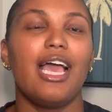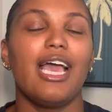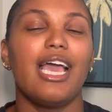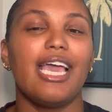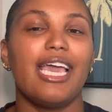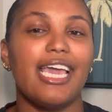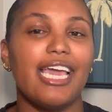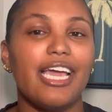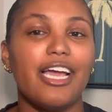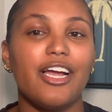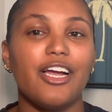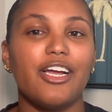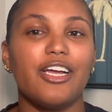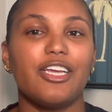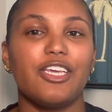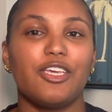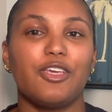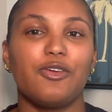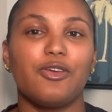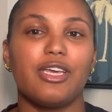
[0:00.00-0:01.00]
here
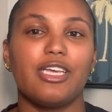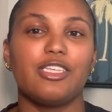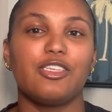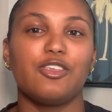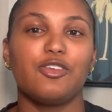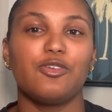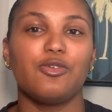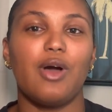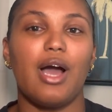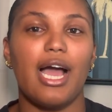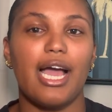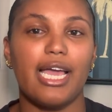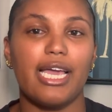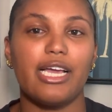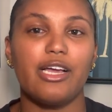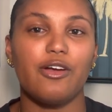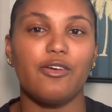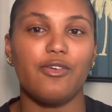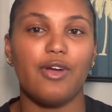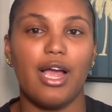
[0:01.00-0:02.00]
you get to
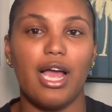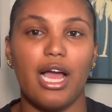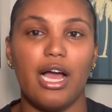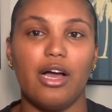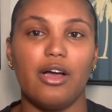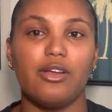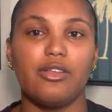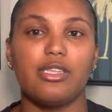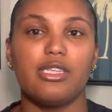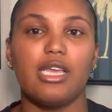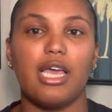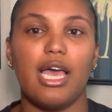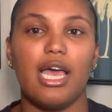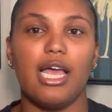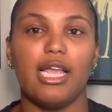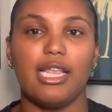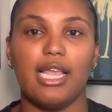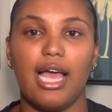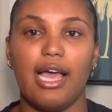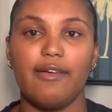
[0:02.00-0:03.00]
hike around
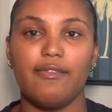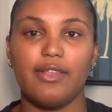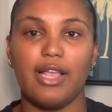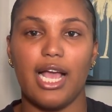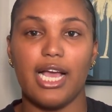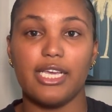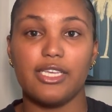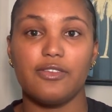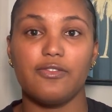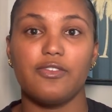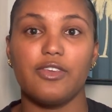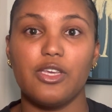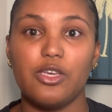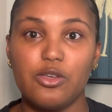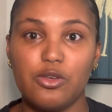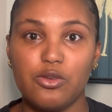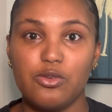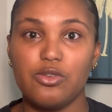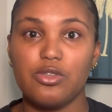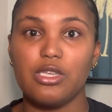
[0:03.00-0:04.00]
and have nice
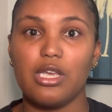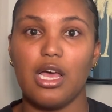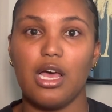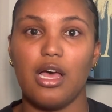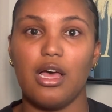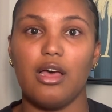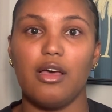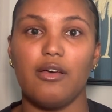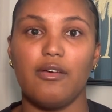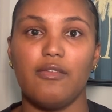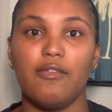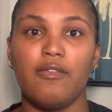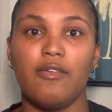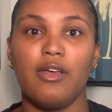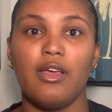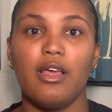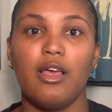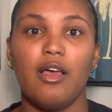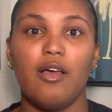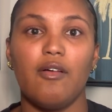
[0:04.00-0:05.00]
views of
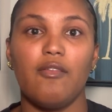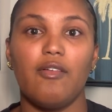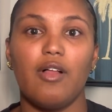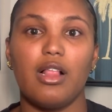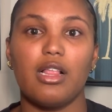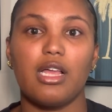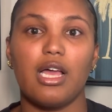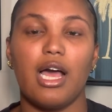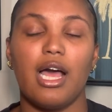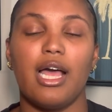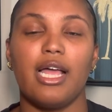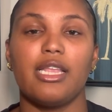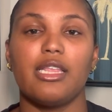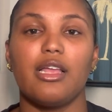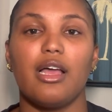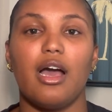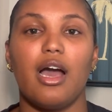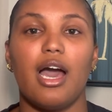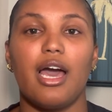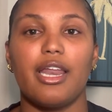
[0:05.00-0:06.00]
Volcan
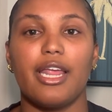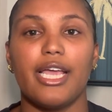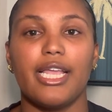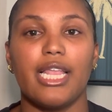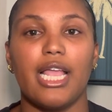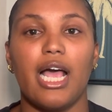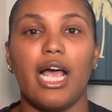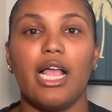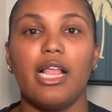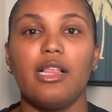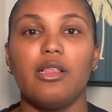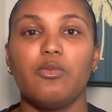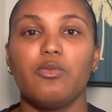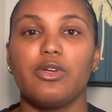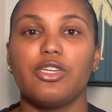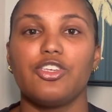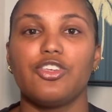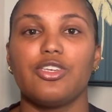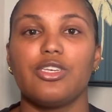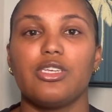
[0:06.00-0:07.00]
Arenal,
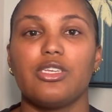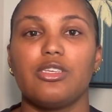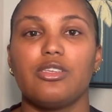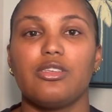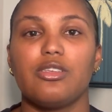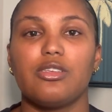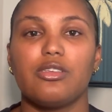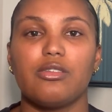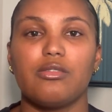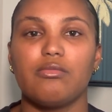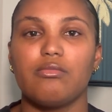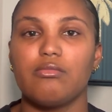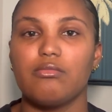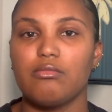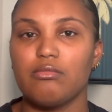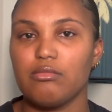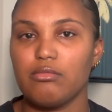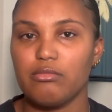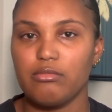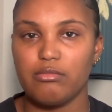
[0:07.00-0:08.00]
which is
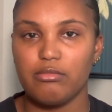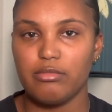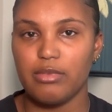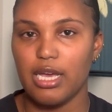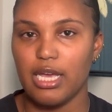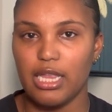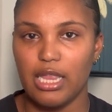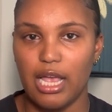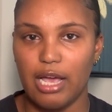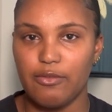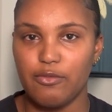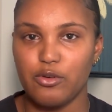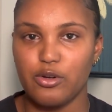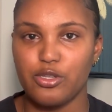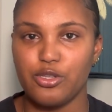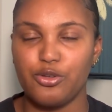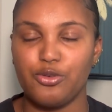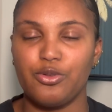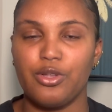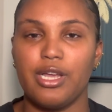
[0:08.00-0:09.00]
in La
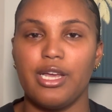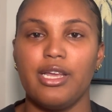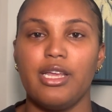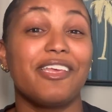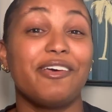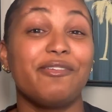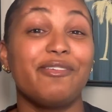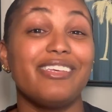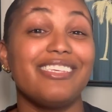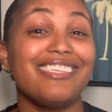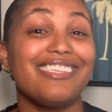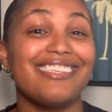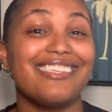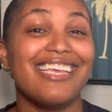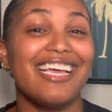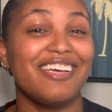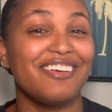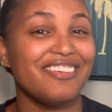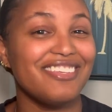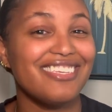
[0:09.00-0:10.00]
Fortuna. It was
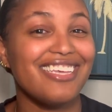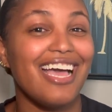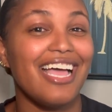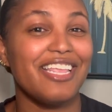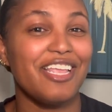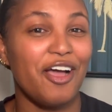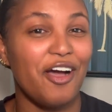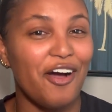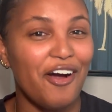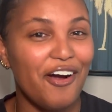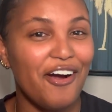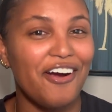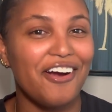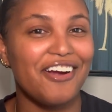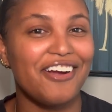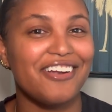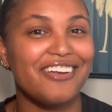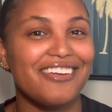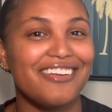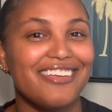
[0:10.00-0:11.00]
kind of
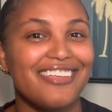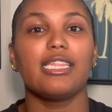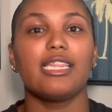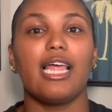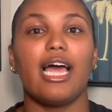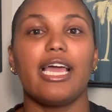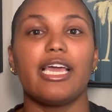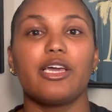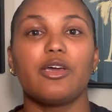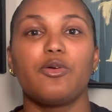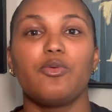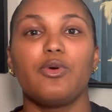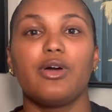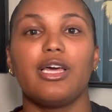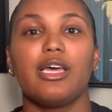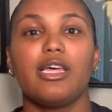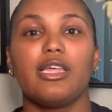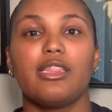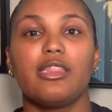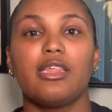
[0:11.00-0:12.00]
hard. Like
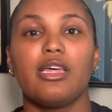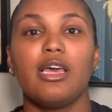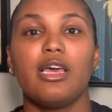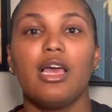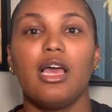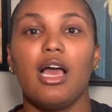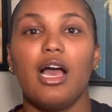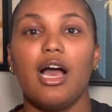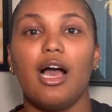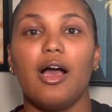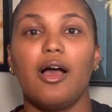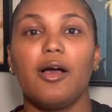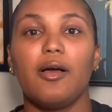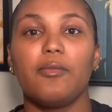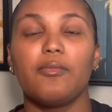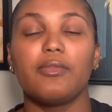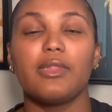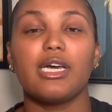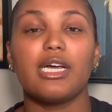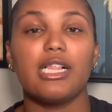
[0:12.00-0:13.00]
with
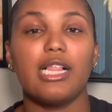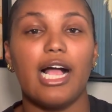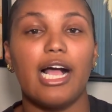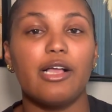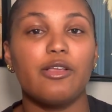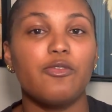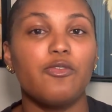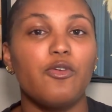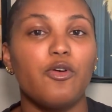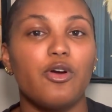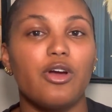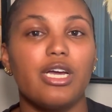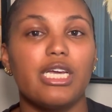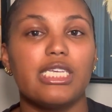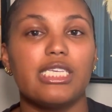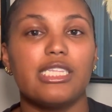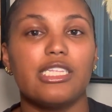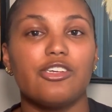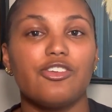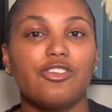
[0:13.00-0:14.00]
the cloud
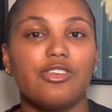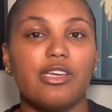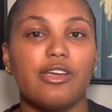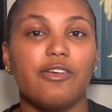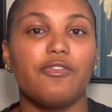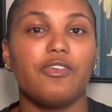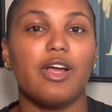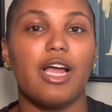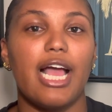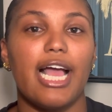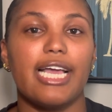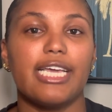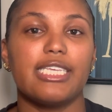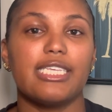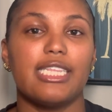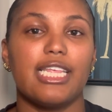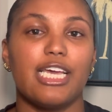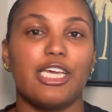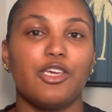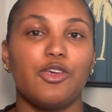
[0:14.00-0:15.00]
forest, there's different hikes
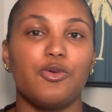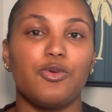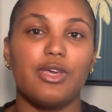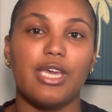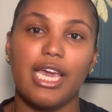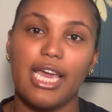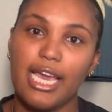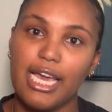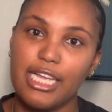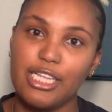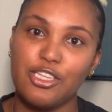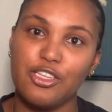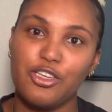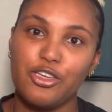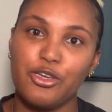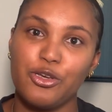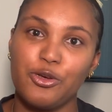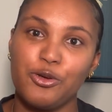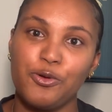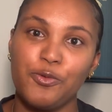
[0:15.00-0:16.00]
that you can
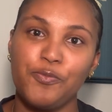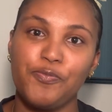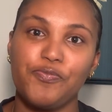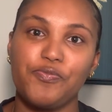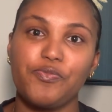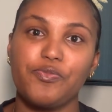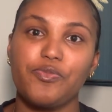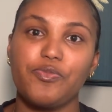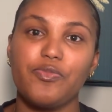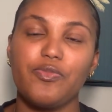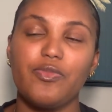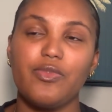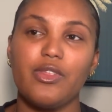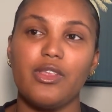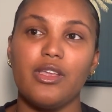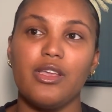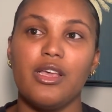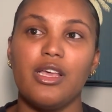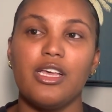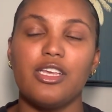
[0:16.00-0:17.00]
do.
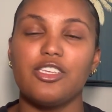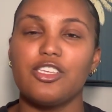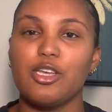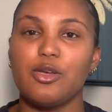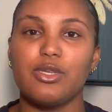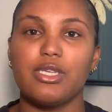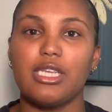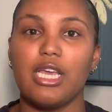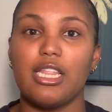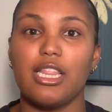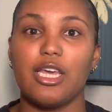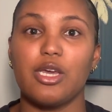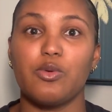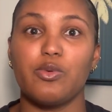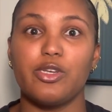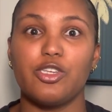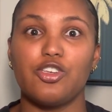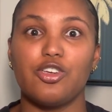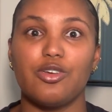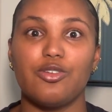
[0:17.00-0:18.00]
So it's not like
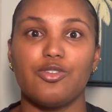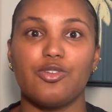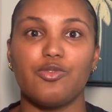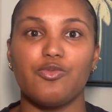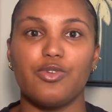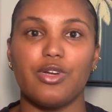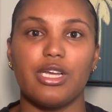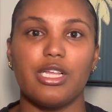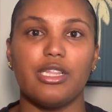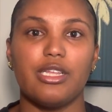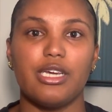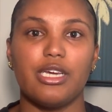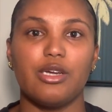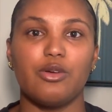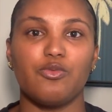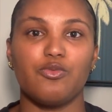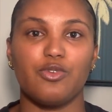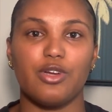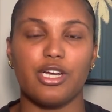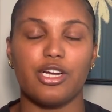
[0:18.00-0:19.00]
we chose a really
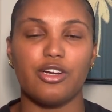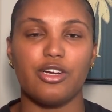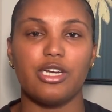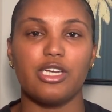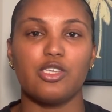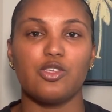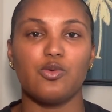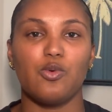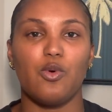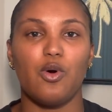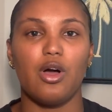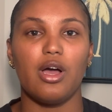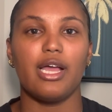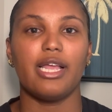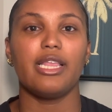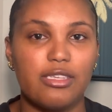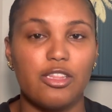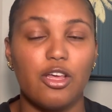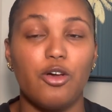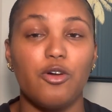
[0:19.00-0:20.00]
rigorous
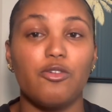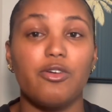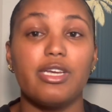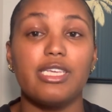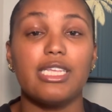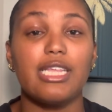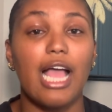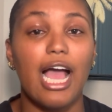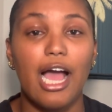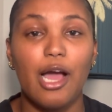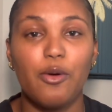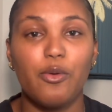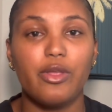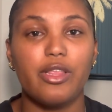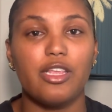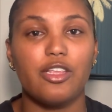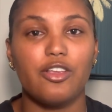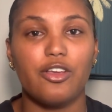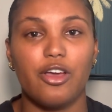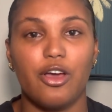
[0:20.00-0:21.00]
one. The whole reason I
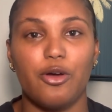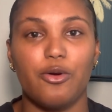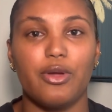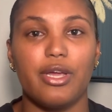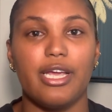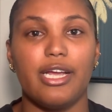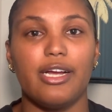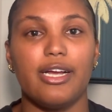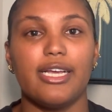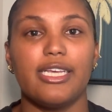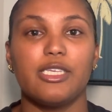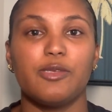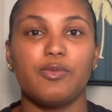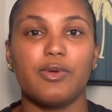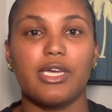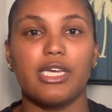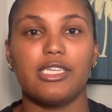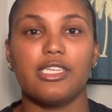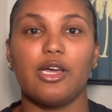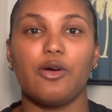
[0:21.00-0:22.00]
wanted to go here is
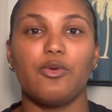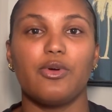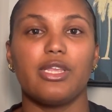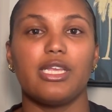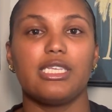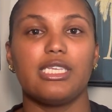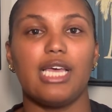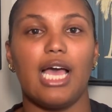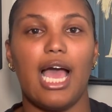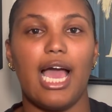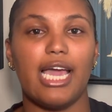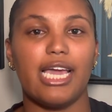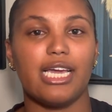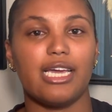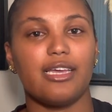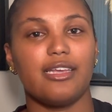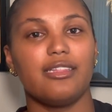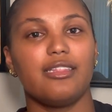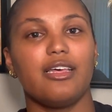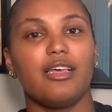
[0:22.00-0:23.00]
because I wanted to hike
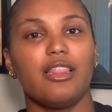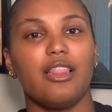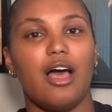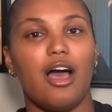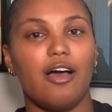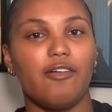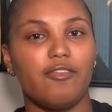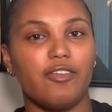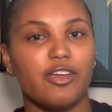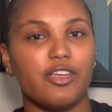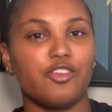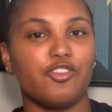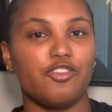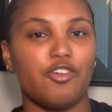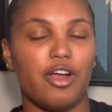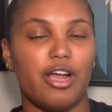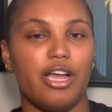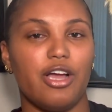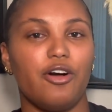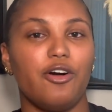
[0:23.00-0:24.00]
the lava
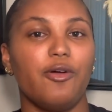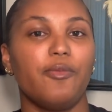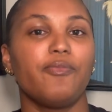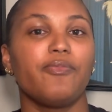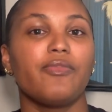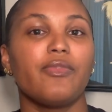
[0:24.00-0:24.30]
trail.